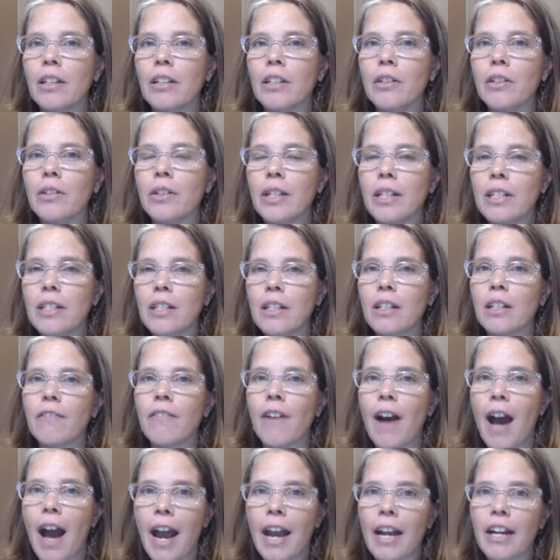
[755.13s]
you need to
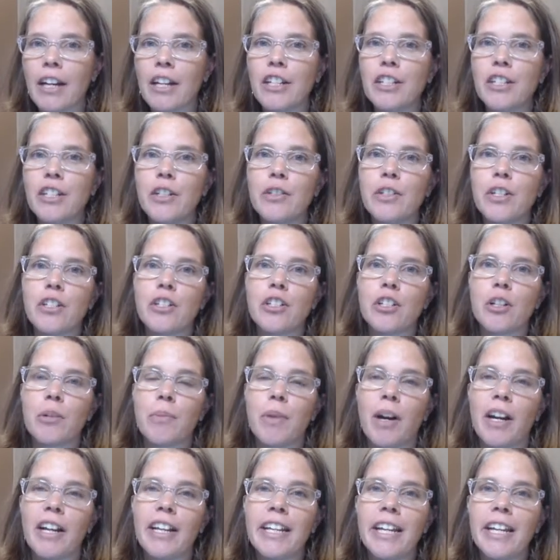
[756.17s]
hire a new digital
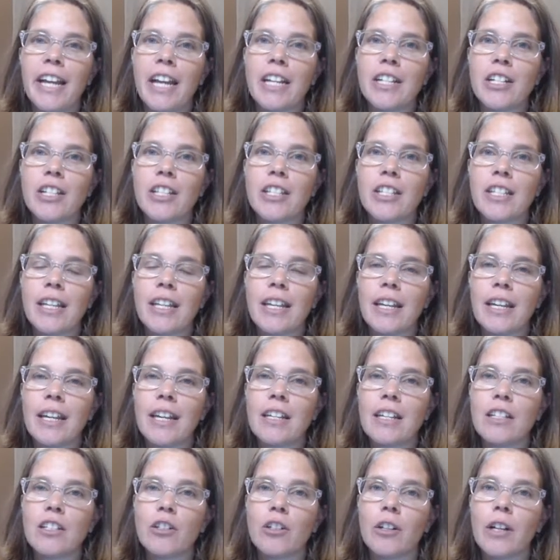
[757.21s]
marketing agency
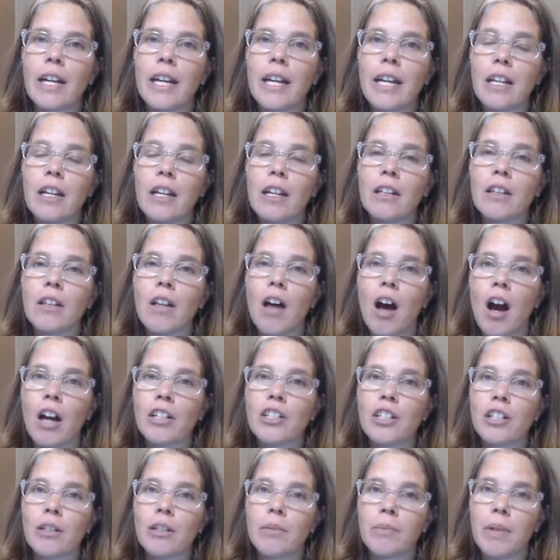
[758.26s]
is you're in a
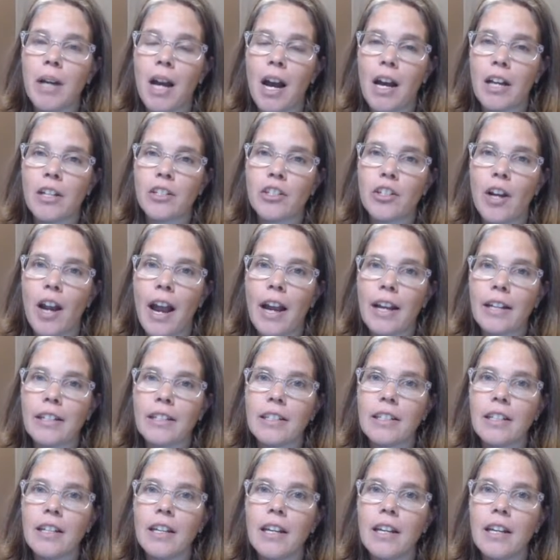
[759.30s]
long-term contract.